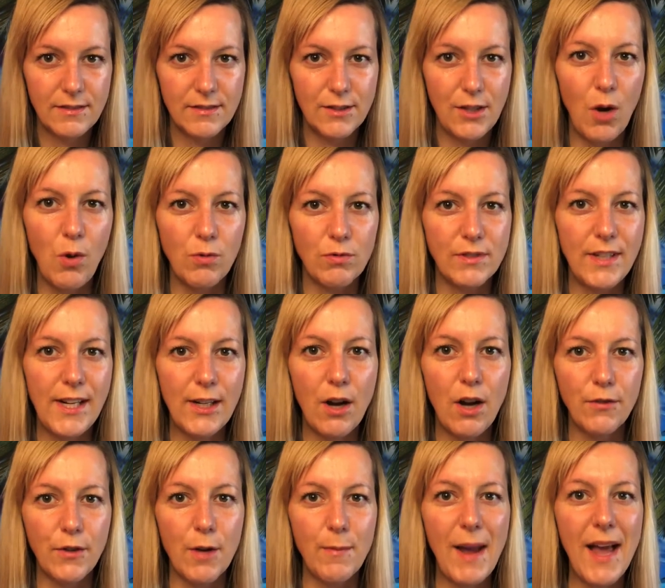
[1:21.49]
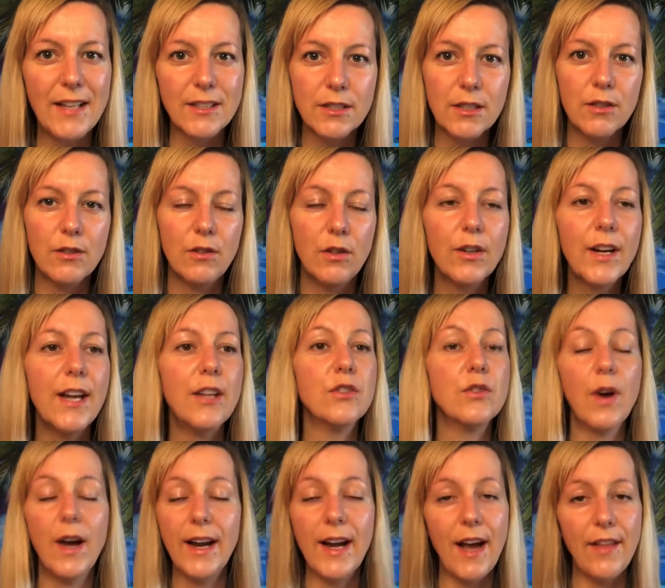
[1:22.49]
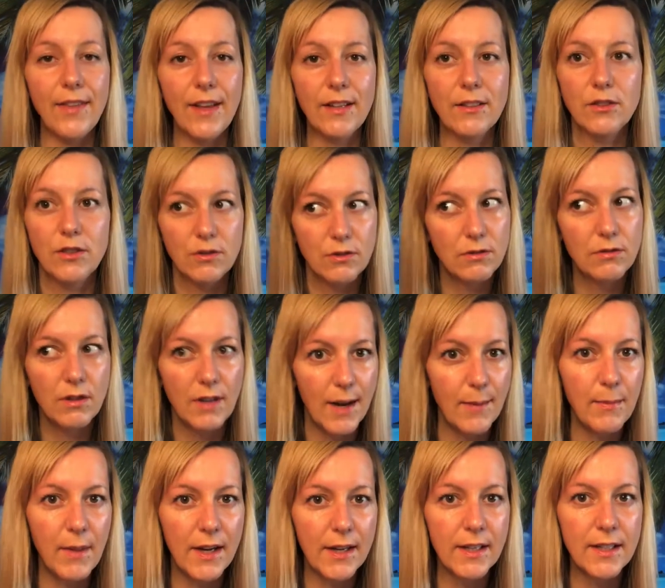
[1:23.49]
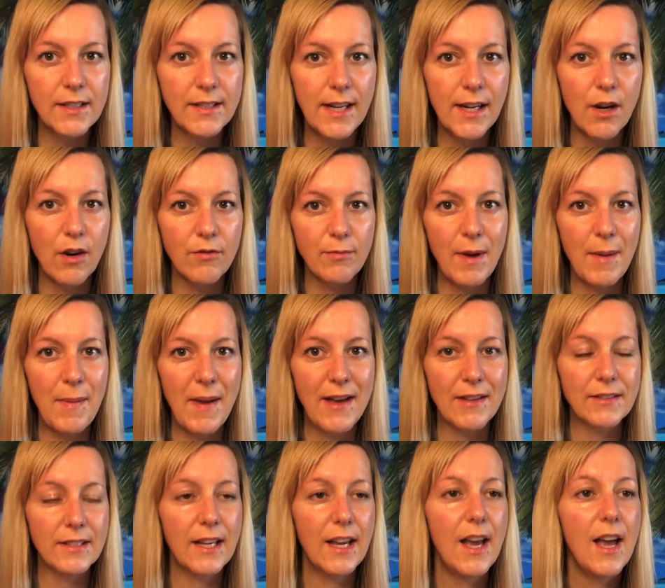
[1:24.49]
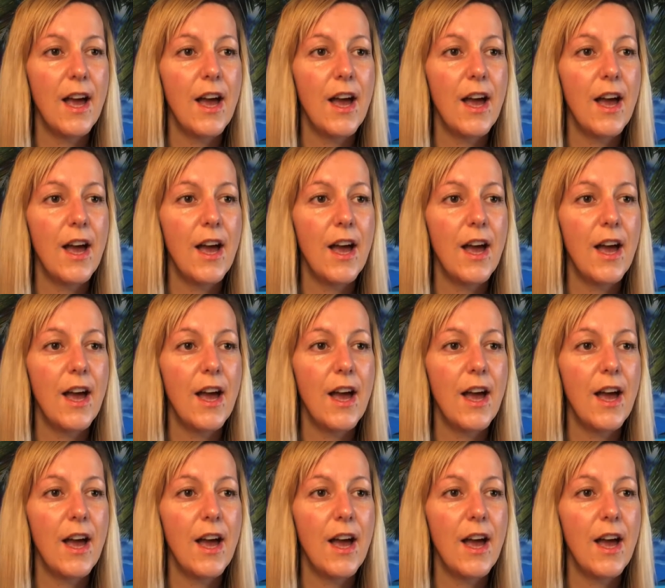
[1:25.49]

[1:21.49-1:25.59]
Don't take off your mask. Okay, so I got it. I'm not gonna take off my mask.